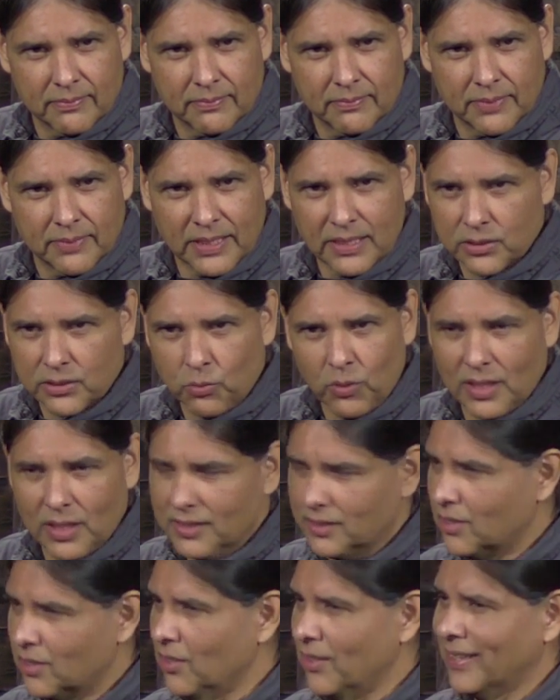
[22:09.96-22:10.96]
Because what
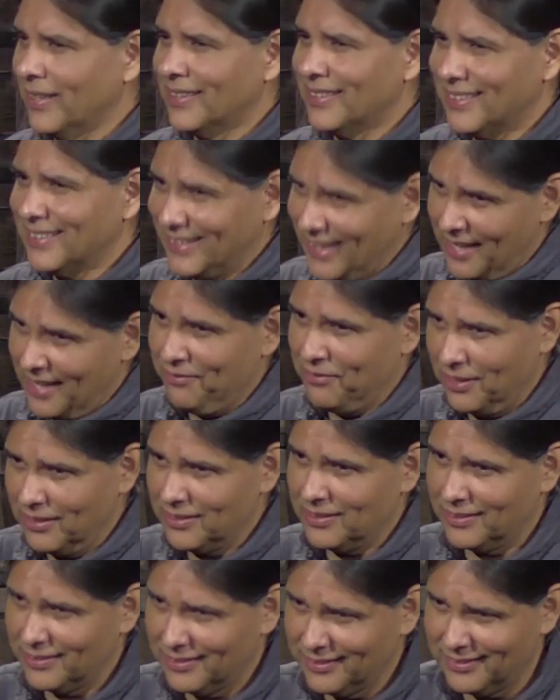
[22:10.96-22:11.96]
is going to save
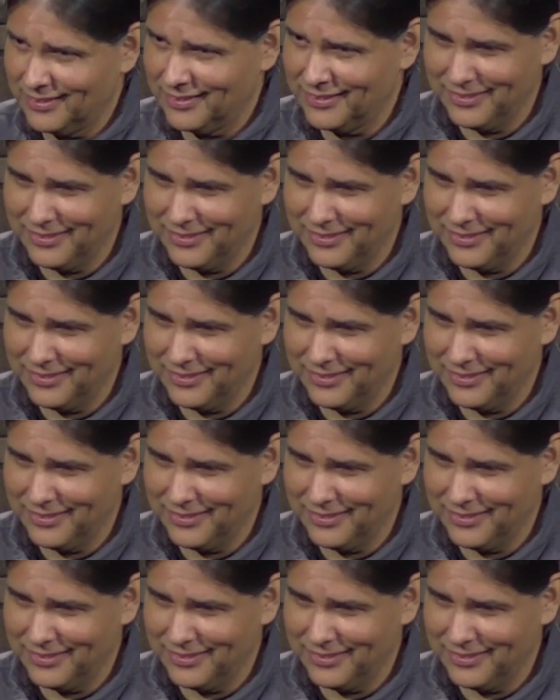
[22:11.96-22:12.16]
us?